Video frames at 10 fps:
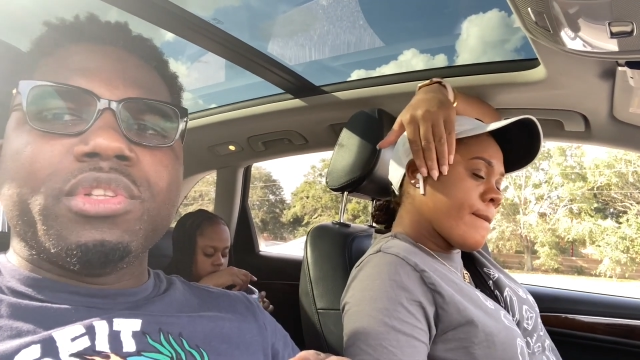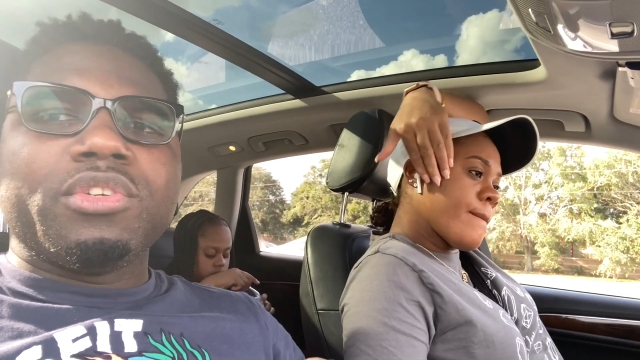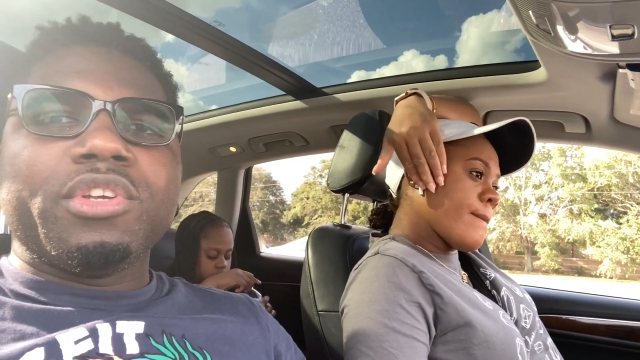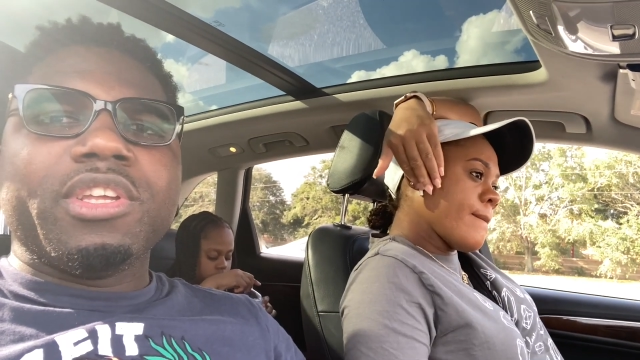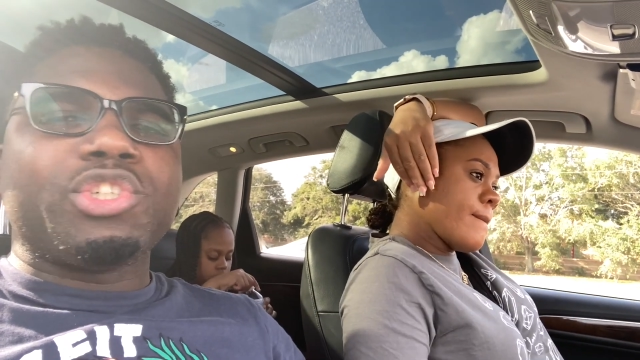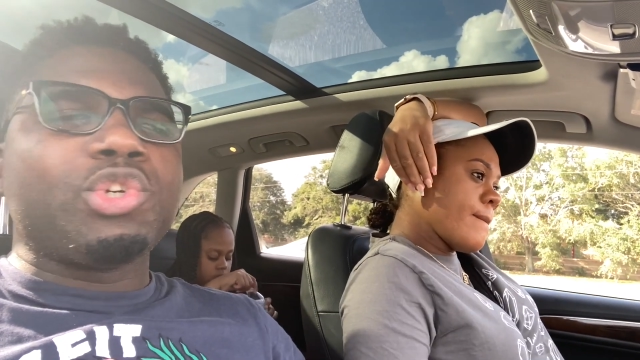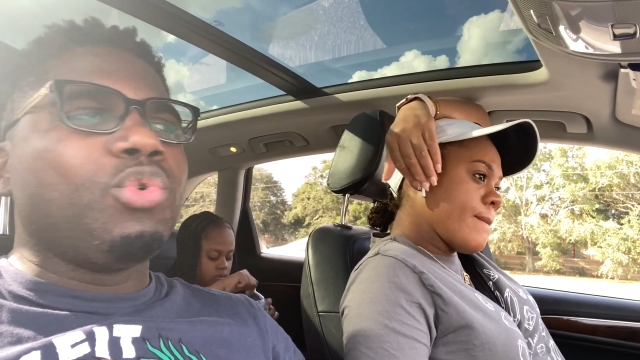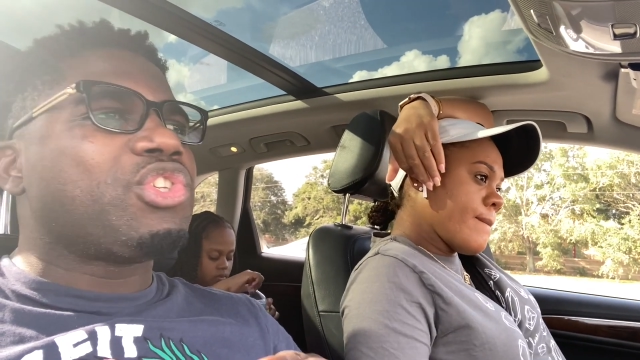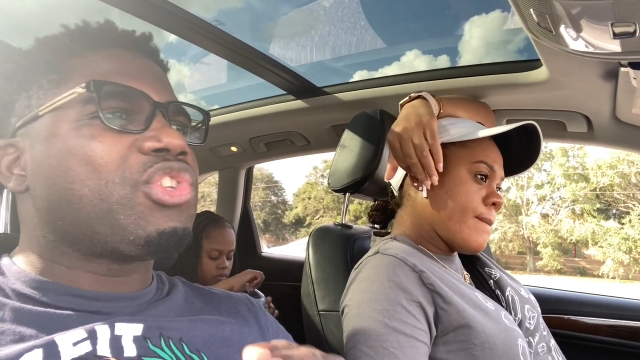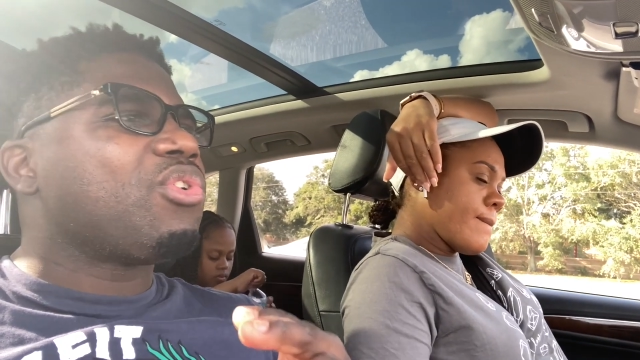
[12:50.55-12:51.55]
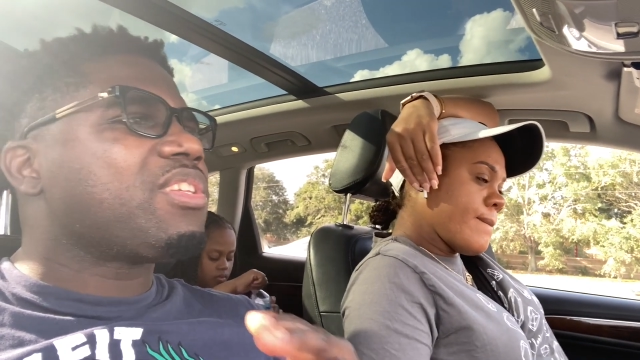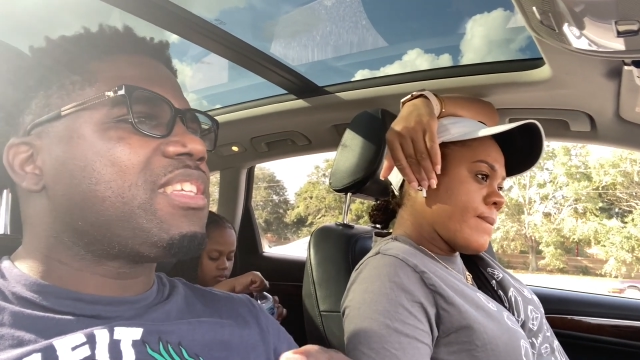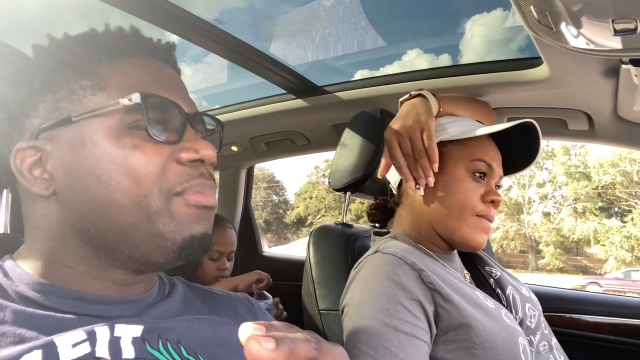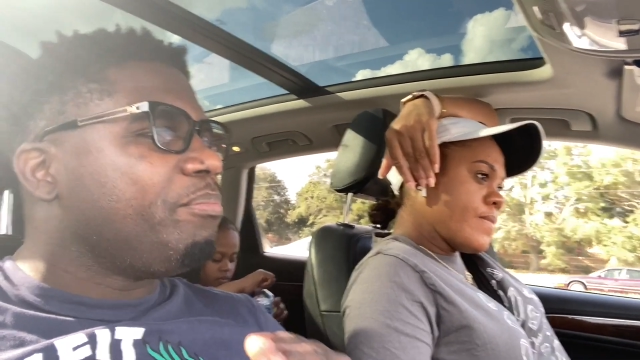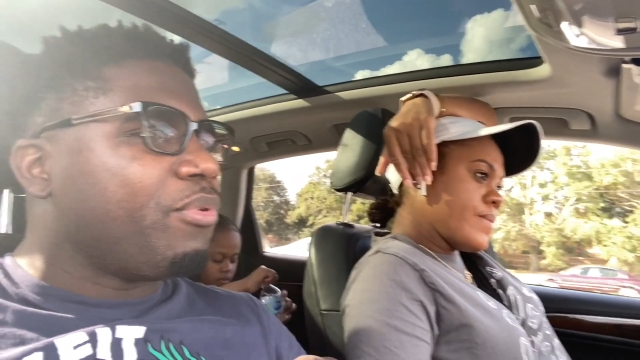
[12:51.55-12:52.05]
Speaker 1: The truth so
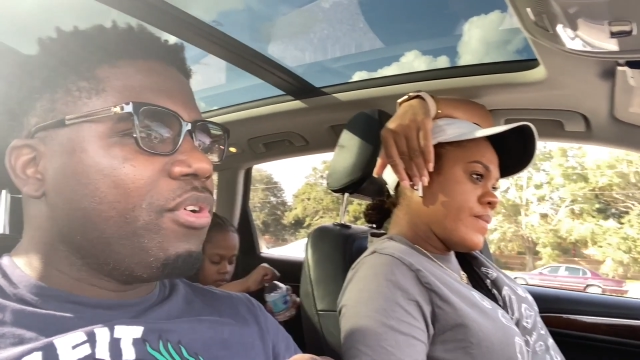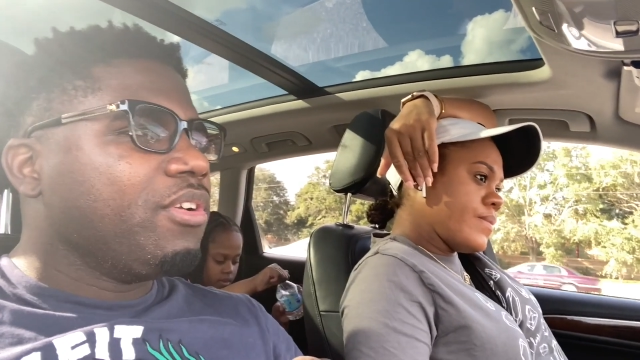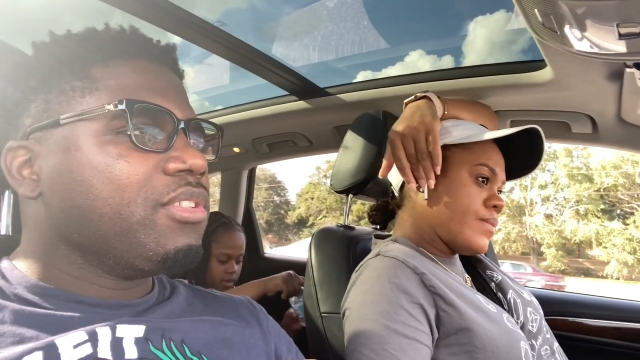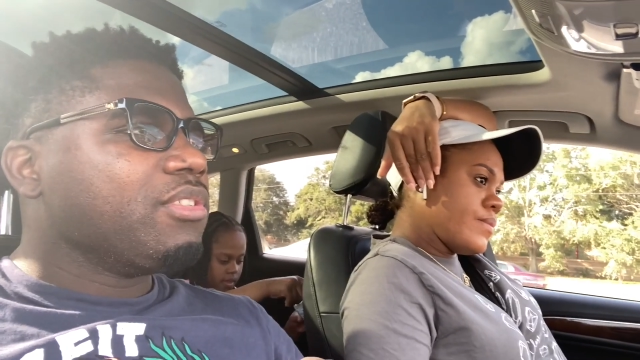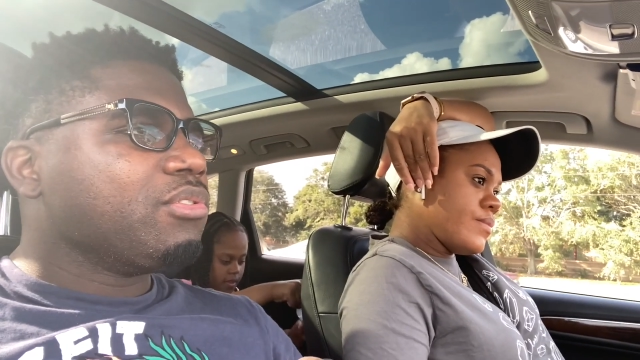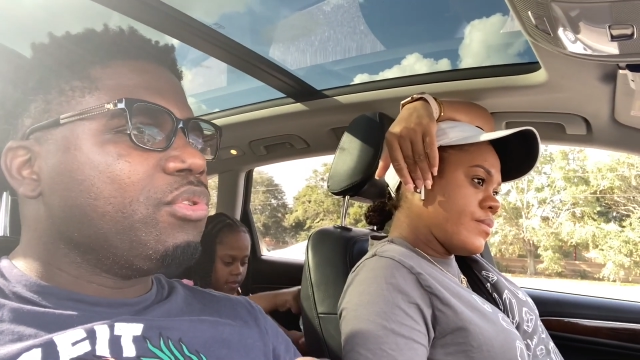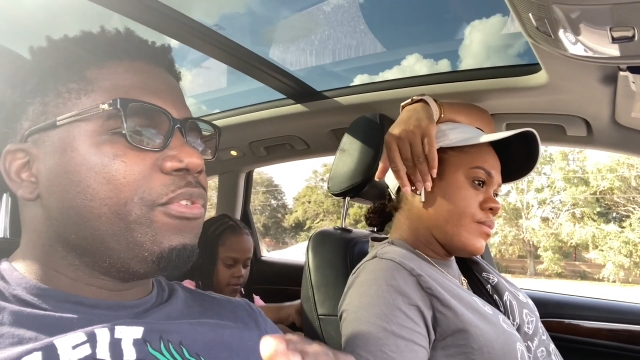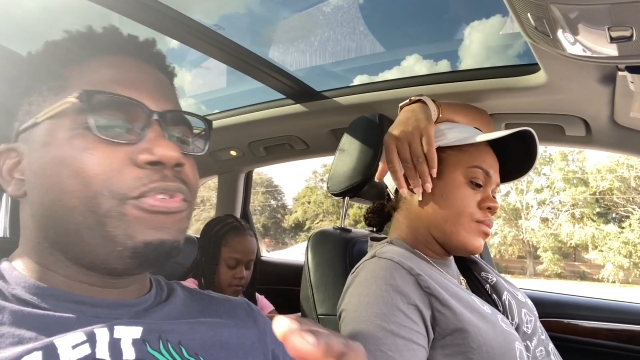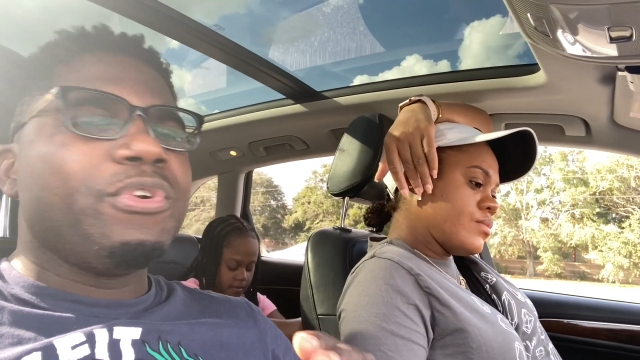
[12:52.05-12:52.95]
simple Going free,